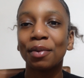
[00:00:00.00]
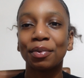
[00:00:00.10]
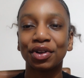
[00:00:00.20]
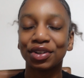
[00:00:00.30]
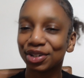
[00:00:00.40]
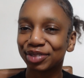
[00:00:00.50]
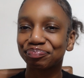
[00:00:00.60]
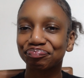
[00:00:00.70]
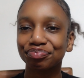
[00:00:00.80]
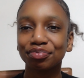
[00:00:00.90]
But no,
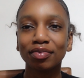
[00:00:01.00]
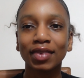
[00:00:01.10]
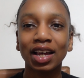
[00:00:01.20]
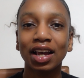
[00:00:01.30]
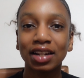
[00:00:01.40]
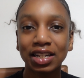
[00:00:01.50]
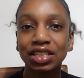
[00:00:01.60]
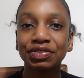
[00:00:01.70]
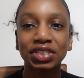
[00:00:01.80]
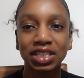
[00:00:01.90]
an
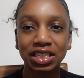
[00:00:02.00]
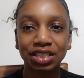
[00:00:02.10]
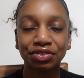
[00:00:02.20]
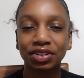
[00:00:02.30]
interview is an interview.